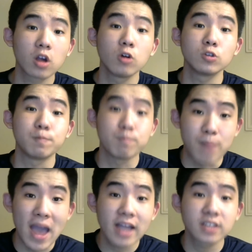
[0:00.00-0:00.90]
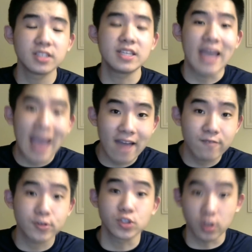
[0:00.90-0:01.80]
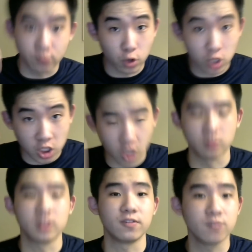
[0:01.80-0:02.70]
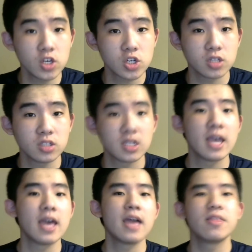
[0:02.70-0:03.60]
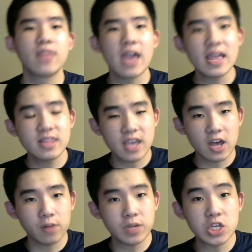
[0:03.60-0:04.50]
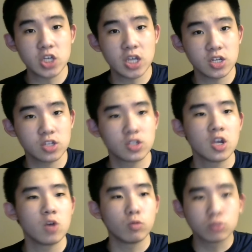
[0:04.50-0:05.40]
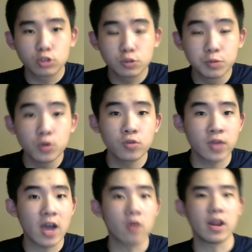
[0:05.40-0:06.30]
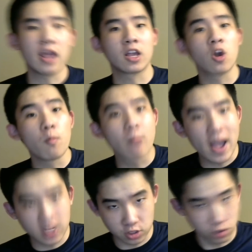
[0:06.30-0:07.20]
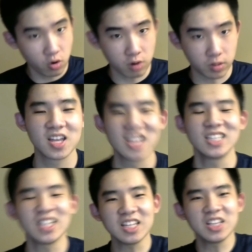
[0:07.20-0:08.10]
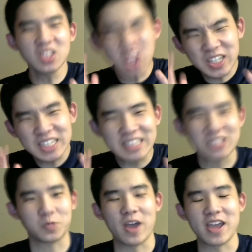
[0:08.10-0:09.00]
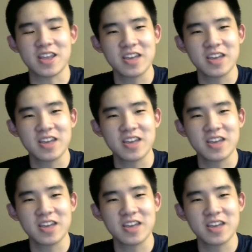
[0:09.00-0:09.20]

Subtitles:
goes back to the average of your current divisions, then the LP changes will smooth out and go back to normal. Look at it this way.